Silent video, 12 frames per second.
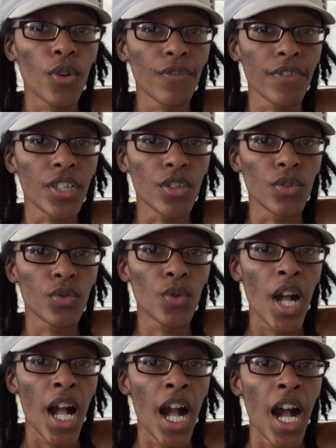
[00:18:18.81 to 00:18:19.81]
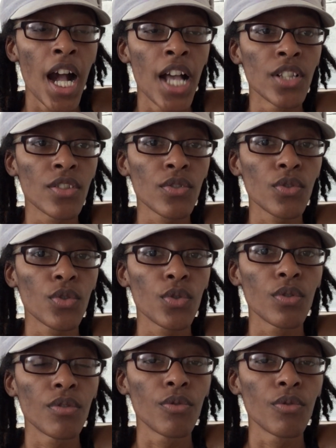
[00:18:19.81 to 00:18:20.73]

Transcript: your video. So